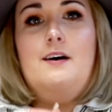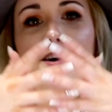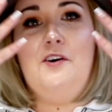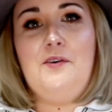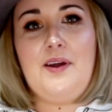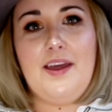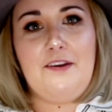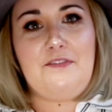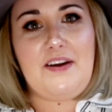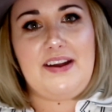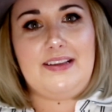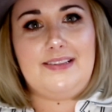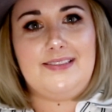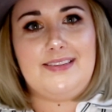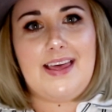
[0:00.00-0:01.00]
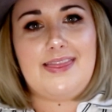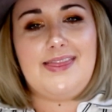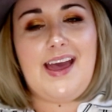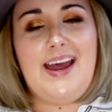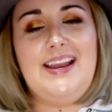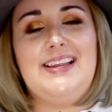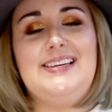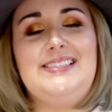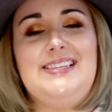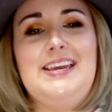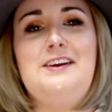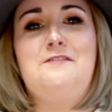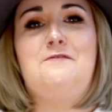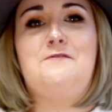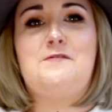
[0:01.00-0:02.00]
Okay friends, that is
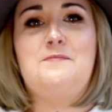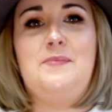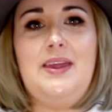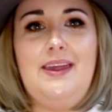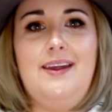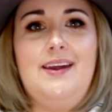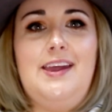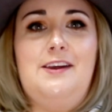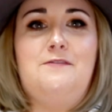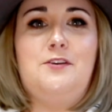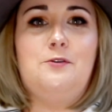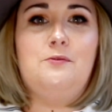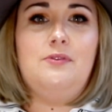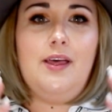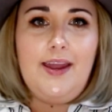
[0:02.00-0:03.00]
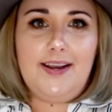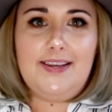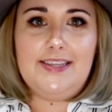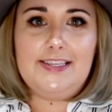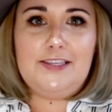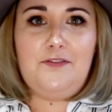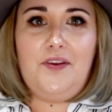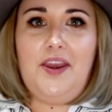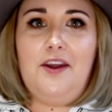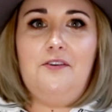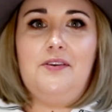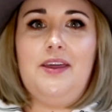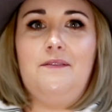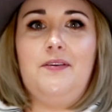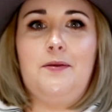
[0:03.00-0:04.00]
it for me. If you liked this
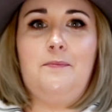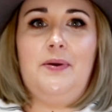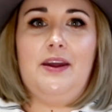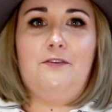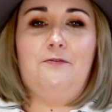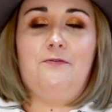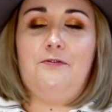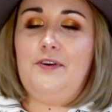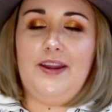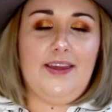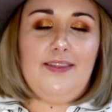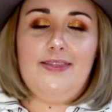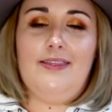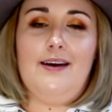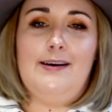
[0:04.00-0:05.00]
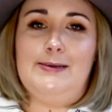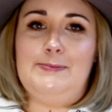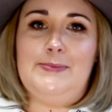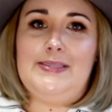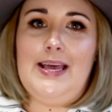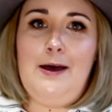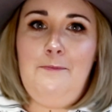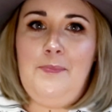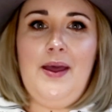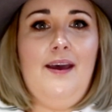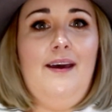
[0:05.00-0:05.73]
video, give it a big freaking thumbs up